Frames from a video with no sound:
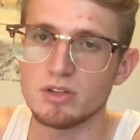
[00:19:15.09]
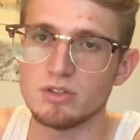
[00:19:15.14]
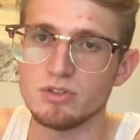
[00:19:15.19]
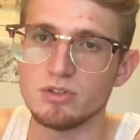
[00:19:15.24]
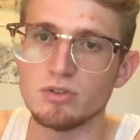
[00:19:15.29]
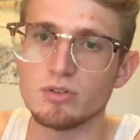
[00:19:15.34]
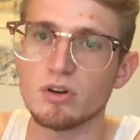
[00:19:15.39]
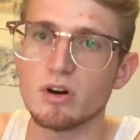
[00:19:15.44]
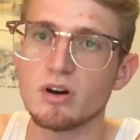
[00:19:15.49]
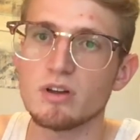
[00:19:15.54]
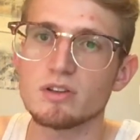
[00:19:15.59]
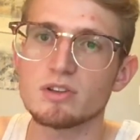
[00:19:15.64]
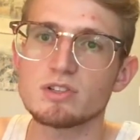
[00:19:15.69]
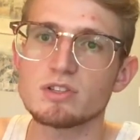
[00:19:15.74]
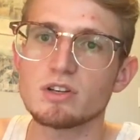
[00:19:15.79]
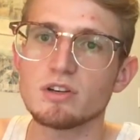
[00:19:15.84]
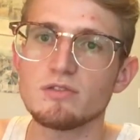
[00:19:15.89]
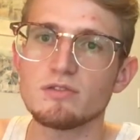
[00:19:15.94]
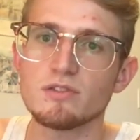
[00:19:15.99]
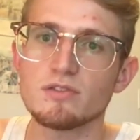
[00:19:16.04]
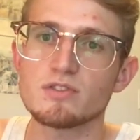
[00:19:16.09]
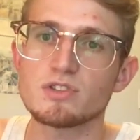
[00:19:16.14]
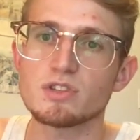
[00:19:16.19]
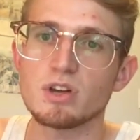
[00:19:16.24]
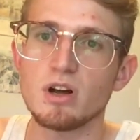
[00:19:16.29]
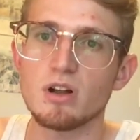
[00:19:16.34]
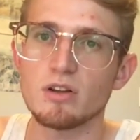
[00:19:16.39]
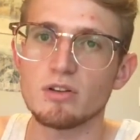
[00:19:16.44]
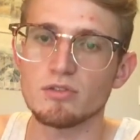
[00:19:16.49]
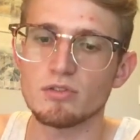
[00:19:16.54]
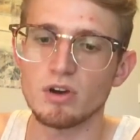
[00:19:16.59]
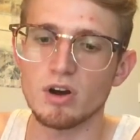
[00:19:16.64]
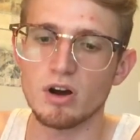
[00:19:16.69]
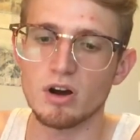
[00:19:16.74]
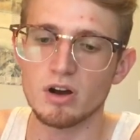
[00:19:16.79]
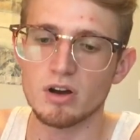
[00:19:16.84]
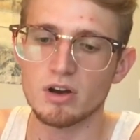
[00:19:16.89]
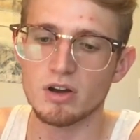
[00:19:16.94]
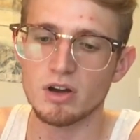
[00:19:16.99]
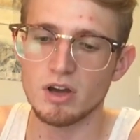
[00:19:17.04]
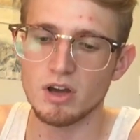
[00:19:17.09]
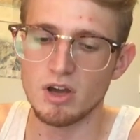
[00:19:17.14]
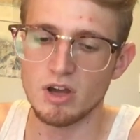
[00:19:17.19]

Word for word: doing all the stuff with Solid Rock